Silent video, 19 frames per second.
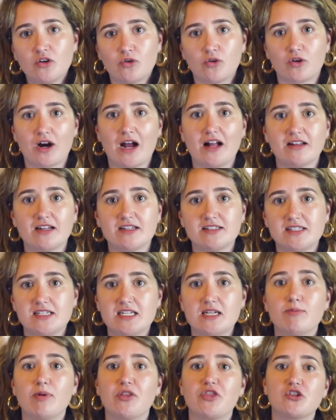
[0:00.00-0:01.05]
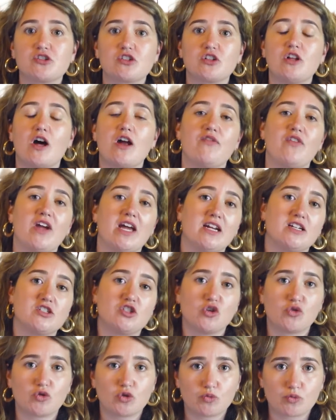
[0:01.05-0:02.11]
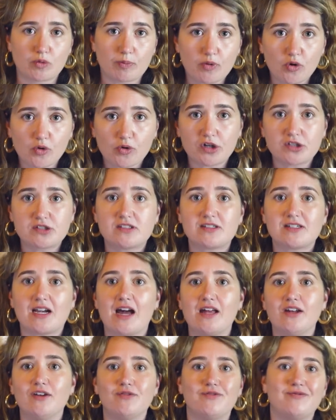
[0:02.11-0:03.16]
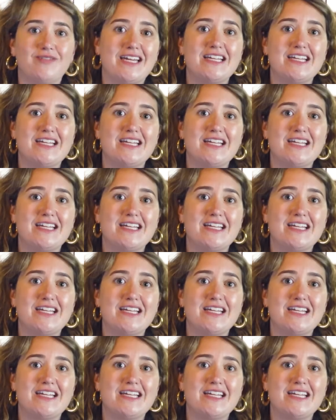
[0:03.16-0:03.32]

LSD, but there's a lot of anecdotal reports kind of